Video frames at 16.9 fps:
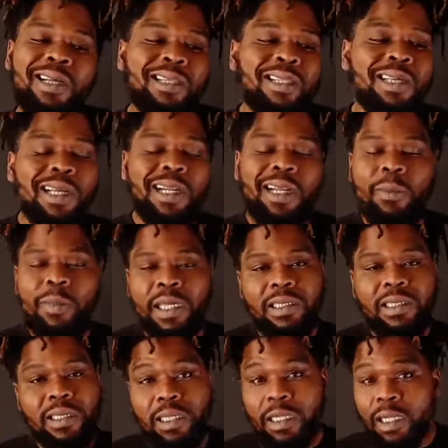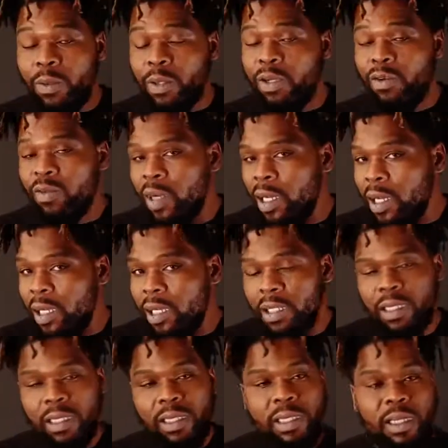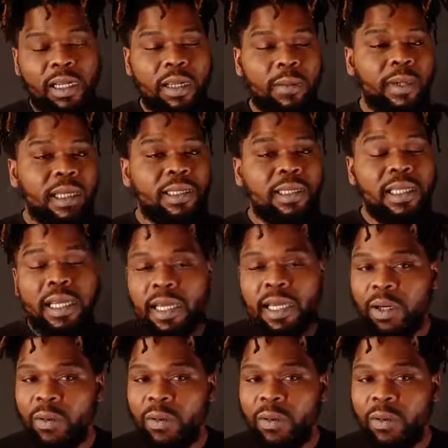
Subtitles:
Looking at my son, I would cry. Looking at my dad,